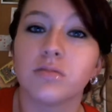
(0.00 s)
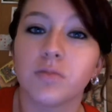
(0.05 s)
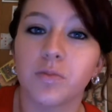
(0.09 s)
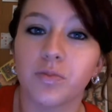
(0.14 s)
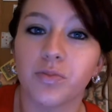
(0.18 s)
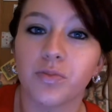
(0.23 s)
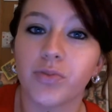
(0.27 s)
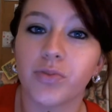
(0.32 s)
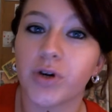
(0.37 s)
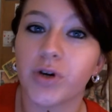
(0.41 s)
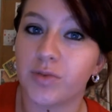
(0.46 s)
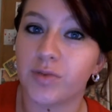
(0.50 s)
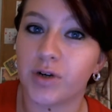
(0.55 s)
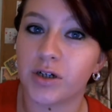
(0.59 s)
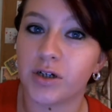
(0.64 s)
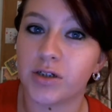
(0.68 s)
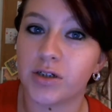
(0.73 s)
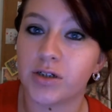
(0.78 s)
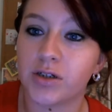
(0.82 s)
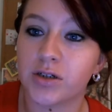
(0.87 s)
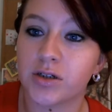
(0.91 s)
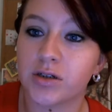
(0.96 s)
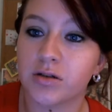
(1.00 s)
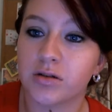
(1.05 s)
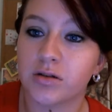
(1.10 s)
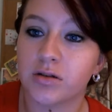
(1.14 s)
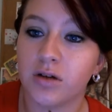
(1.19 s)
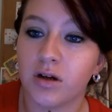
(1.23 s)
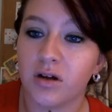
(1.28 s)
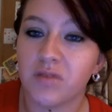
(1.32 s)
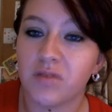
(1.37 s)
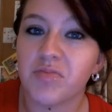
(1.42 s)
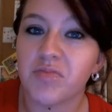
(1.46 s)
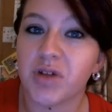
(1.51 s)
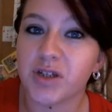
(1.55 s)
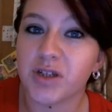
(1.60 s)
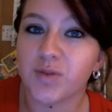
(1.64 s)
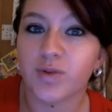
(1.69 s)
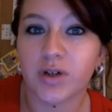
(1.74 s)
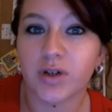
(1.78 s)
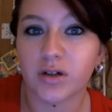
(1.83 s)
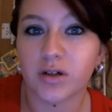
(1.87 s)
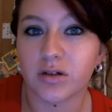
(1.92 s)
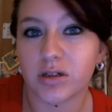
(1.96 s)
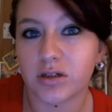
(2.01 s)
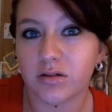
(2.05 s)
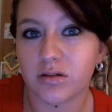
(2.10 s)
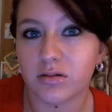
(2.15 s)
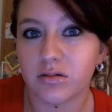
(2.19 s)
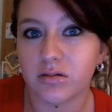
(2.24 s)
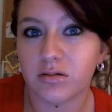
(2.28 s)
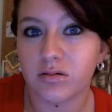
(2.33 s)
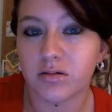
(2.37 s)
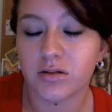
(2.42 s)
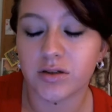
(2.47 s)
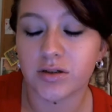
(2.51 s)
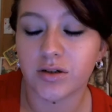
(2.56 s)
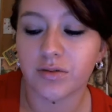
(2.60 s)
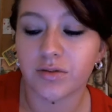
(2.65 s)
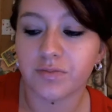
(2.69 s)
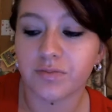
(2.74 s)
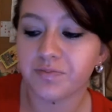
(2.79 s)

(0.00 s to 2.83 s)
pretty much, it's a pretty good deal. So